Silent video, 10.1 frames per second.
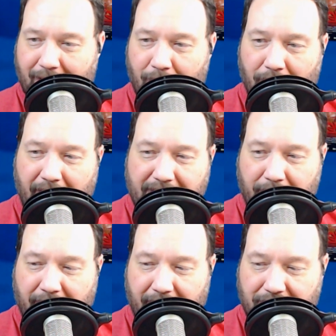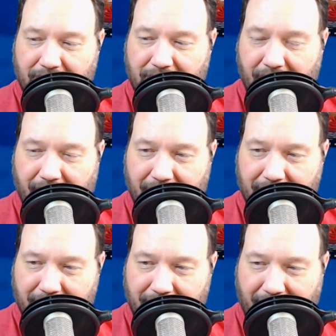Well, last week I just
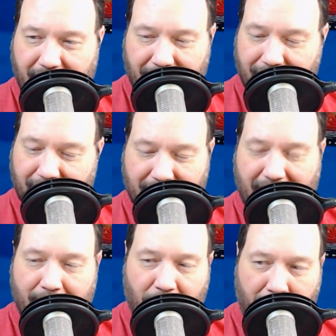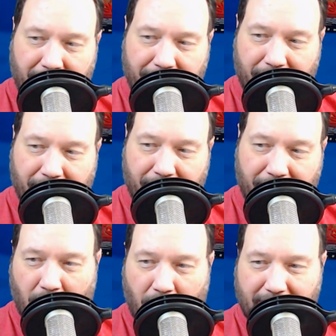hit the timer on my phone and
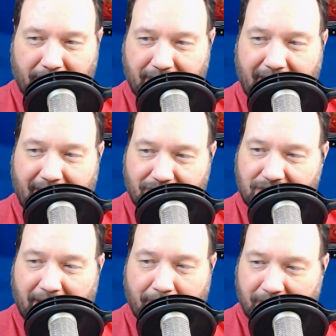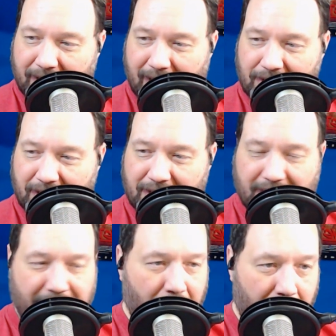just watched it. I didn't have segment timers. I just
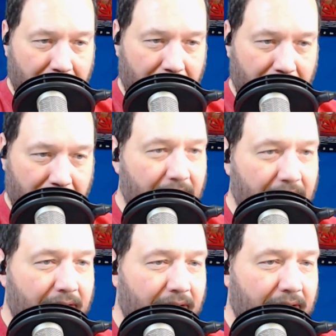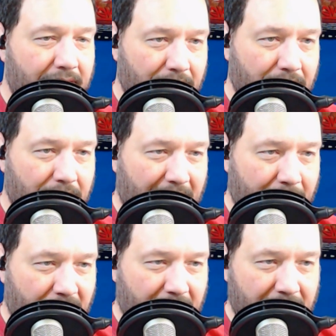had the overall show
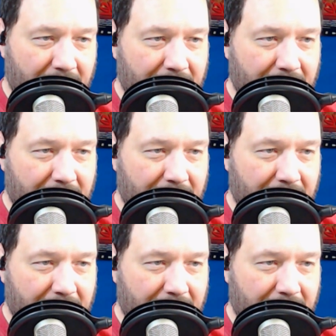timer, and